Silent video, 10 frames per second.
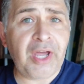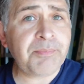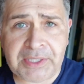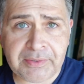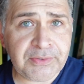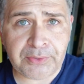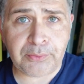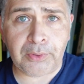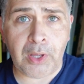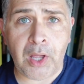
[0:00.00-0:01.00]
not be
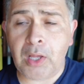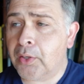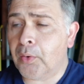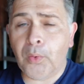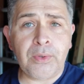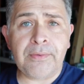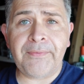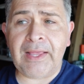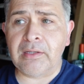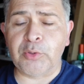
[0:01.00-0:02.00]
considered law or
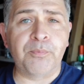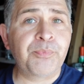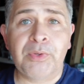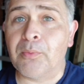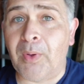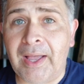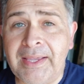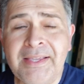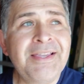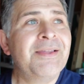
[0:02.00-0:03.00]
infallible. Why?